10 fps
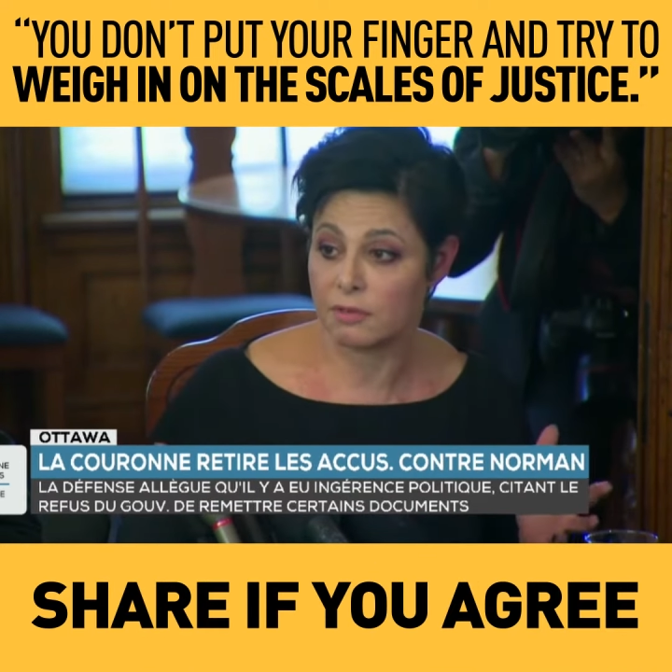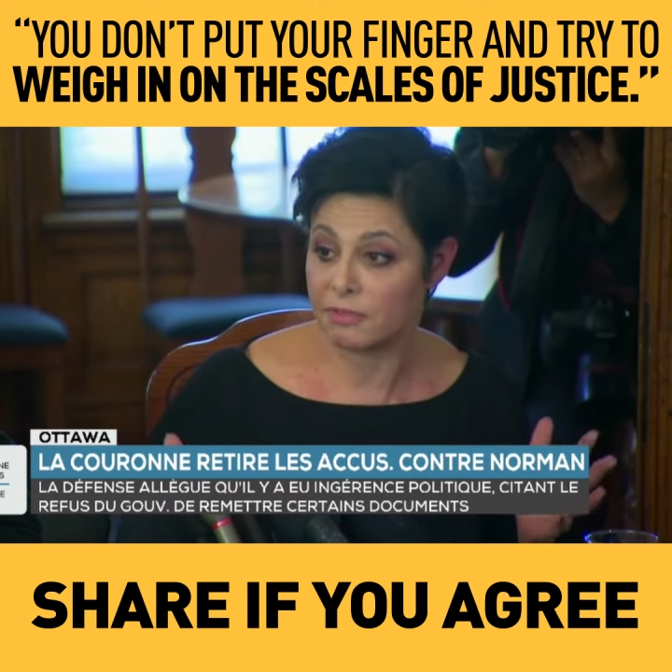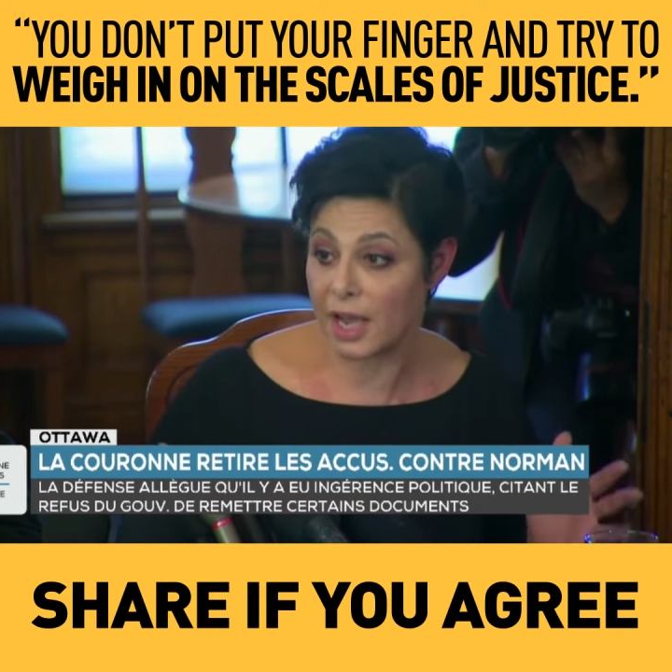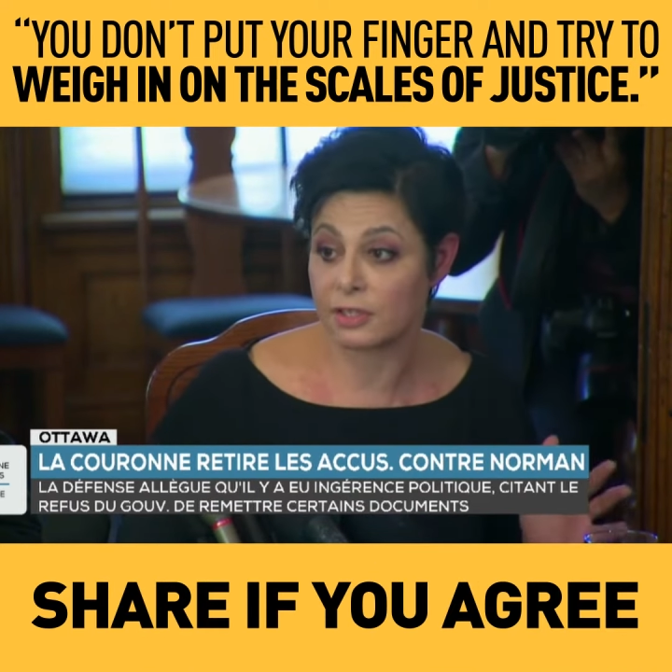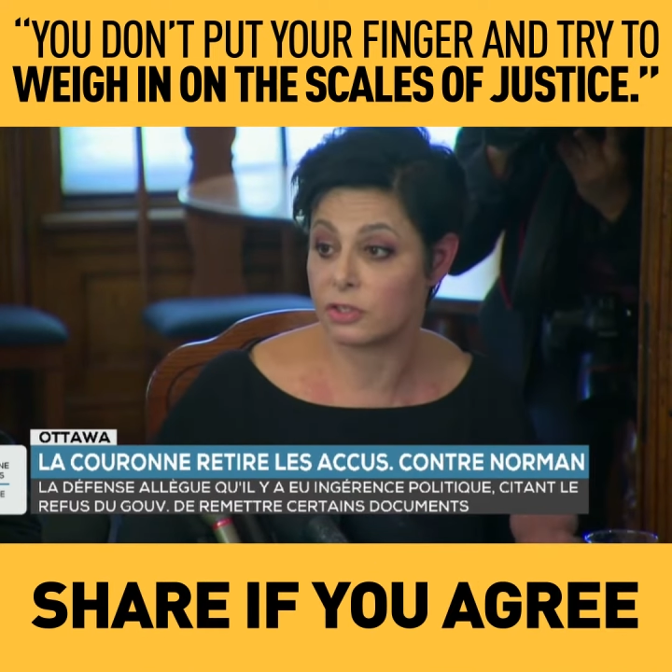
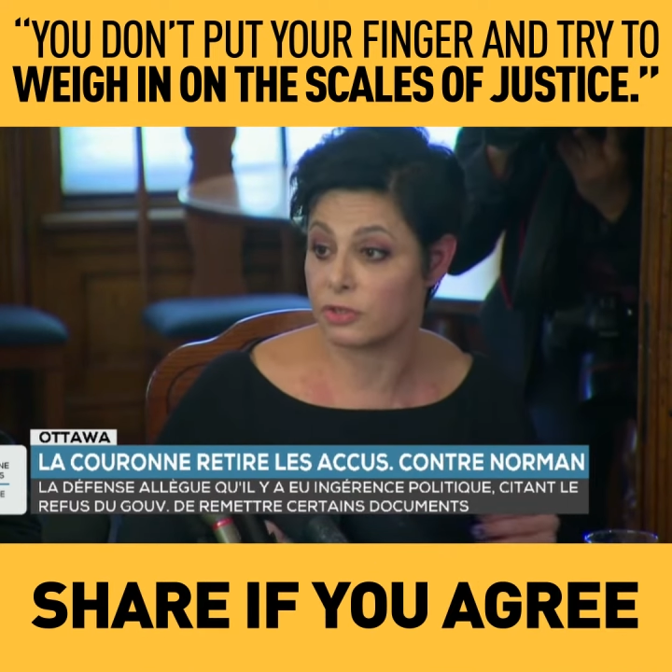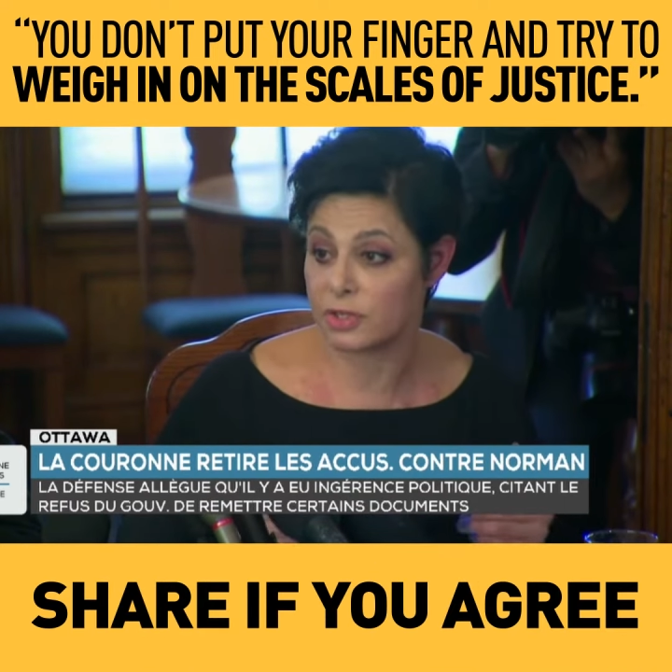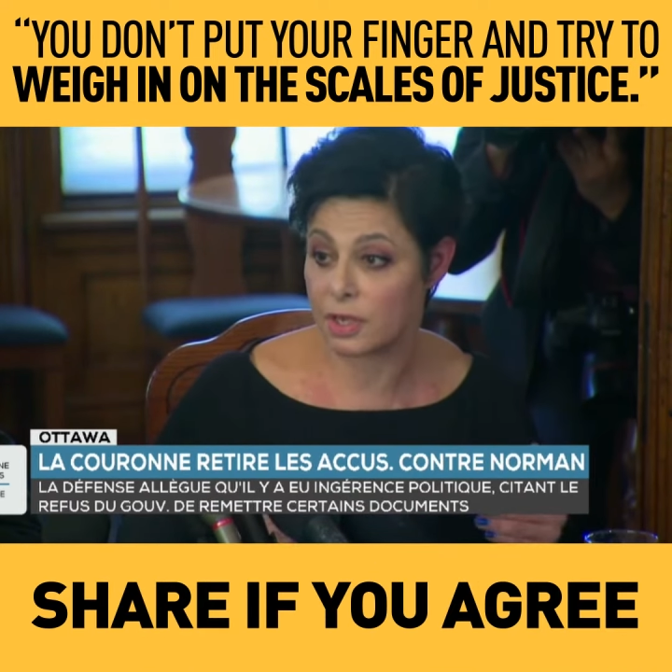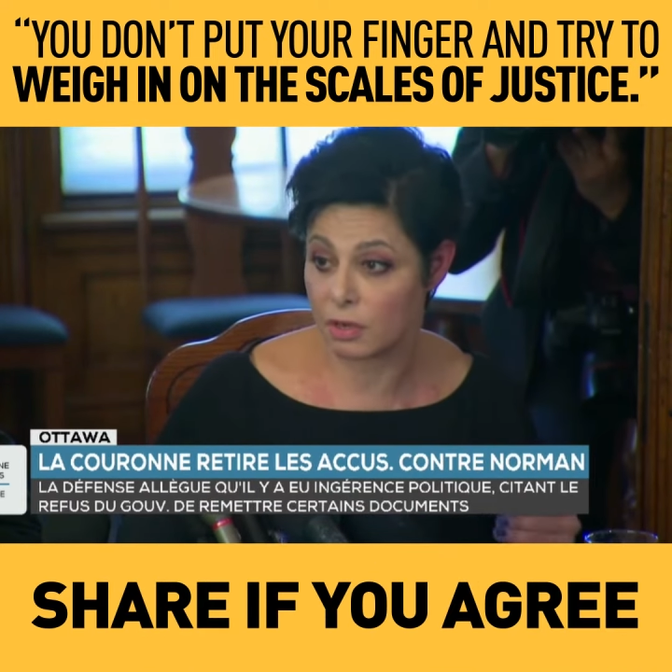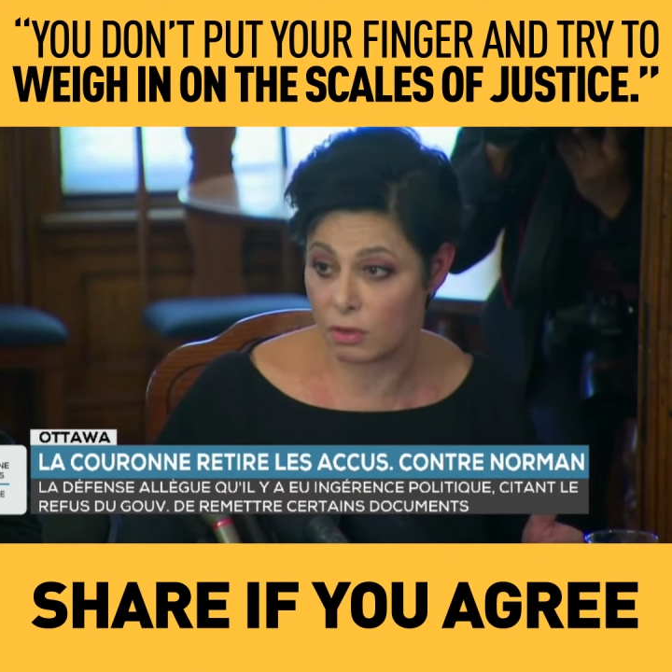
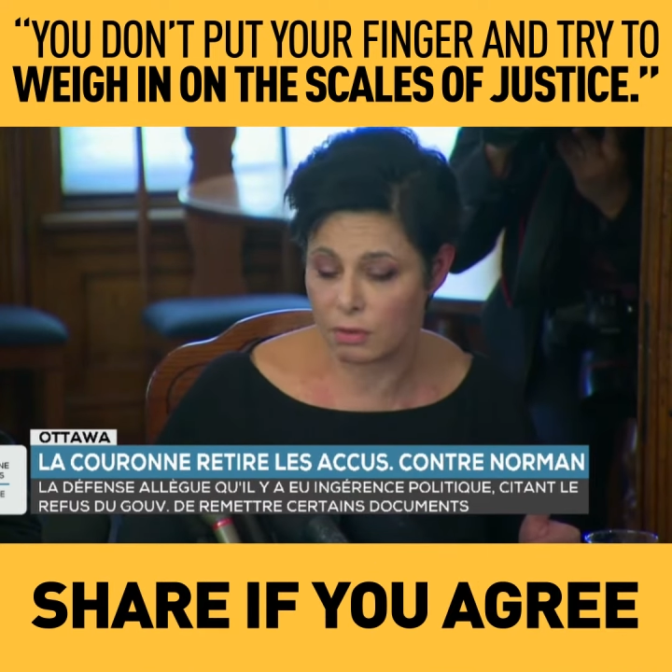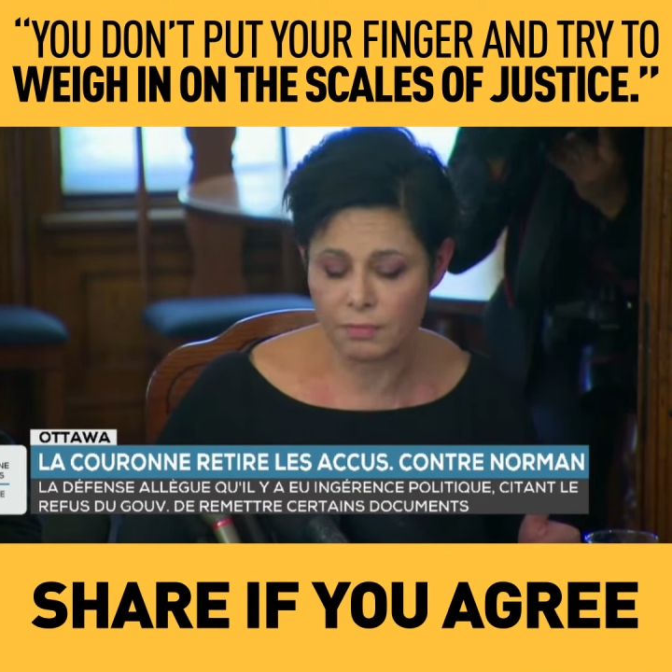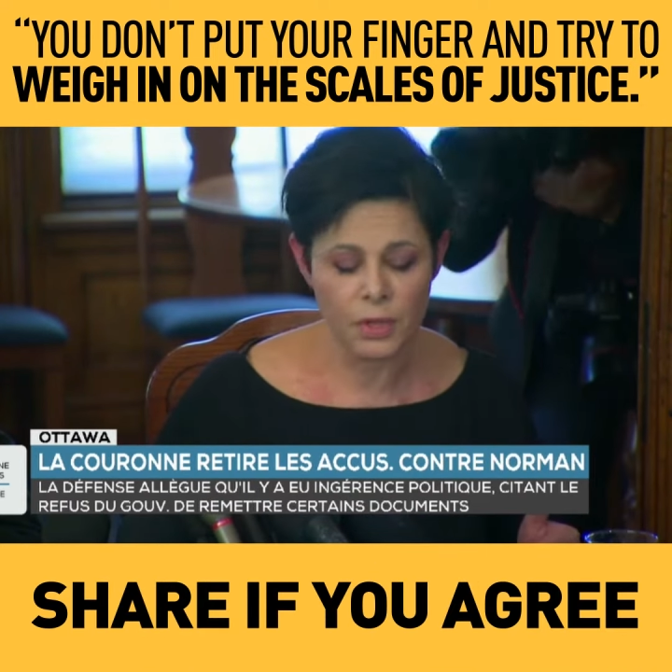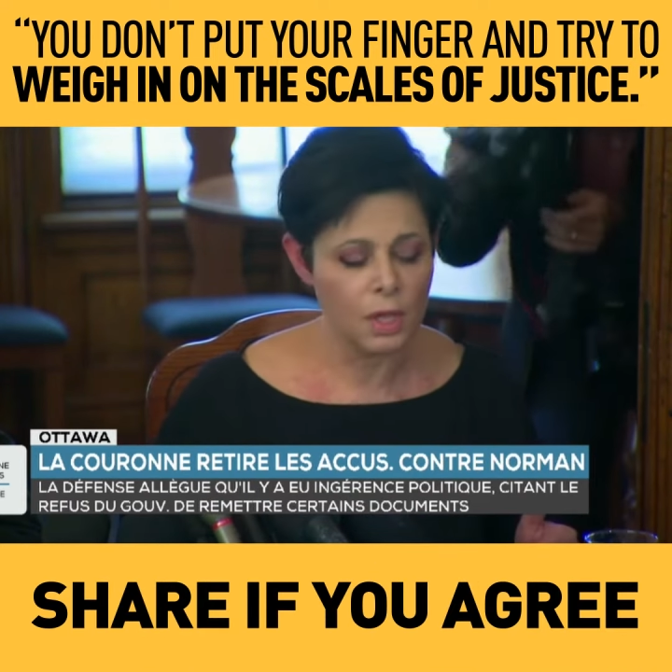factors at all.